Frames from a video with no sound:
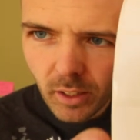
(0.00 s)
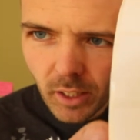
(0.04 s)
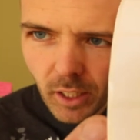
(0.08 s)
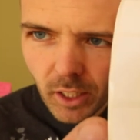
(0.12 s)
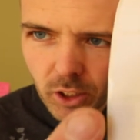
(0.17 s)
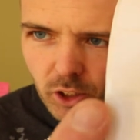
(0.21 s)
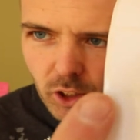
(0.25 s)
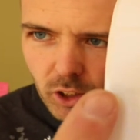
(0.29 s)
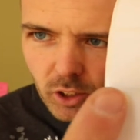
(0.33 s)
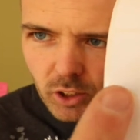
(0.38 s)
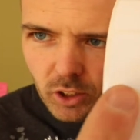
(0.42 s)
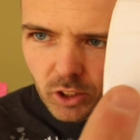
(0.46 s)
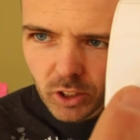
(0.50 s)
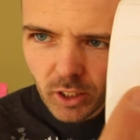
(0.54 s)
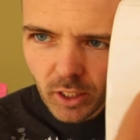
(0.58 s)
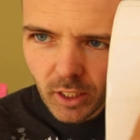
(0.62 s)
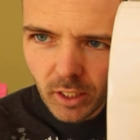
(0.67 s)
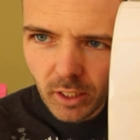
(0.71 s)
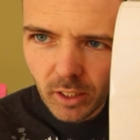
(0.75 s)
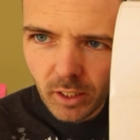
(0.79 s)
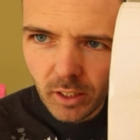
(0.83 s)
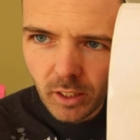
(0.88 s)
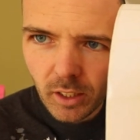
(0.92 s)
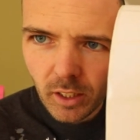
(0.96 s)
as you can
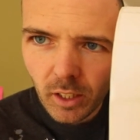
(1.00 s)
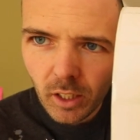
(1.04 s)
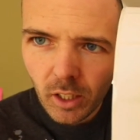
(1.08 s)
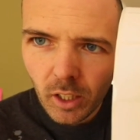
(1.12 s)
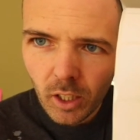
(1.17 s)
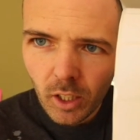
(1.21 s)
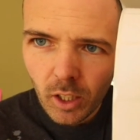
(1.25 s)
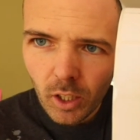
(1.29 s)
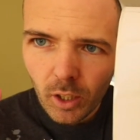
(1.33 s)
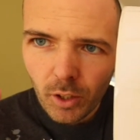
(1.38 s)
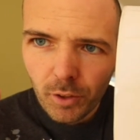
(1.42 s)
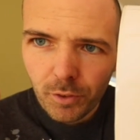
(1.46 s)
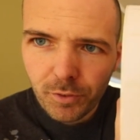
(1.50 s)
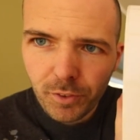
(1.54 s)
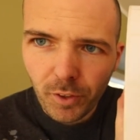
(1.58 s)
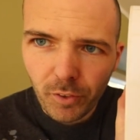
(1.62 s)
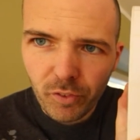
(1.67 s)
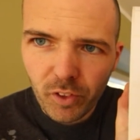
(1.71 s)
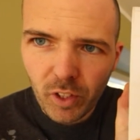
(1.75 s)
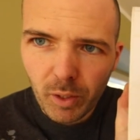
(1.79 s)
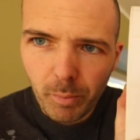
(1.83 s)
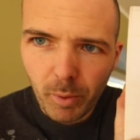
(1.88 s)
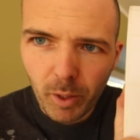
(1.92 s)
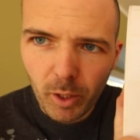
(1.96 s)
see,
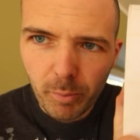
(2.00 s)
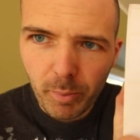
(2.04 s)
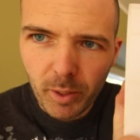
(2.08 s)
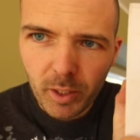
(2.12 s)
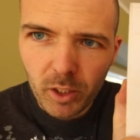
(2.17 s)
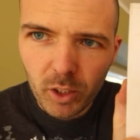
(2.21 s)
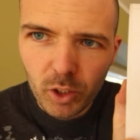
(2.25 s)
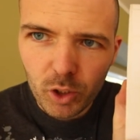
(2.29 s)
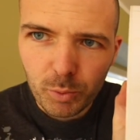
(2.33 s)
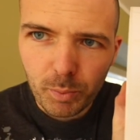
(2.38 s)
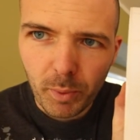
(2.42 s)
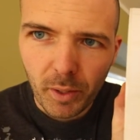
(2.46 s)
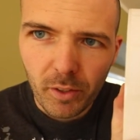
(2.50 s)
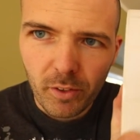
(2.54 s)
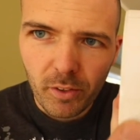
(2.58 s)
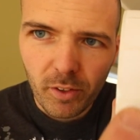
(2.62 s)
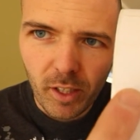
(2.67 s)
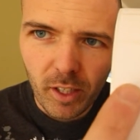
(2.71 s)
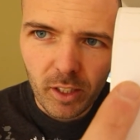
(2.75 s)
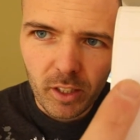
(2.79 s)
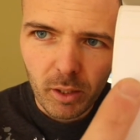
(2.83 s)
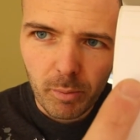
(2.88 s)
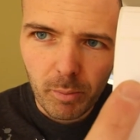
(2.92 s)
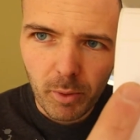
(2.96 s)
50 millimeters by
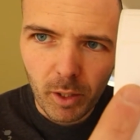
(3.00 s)
30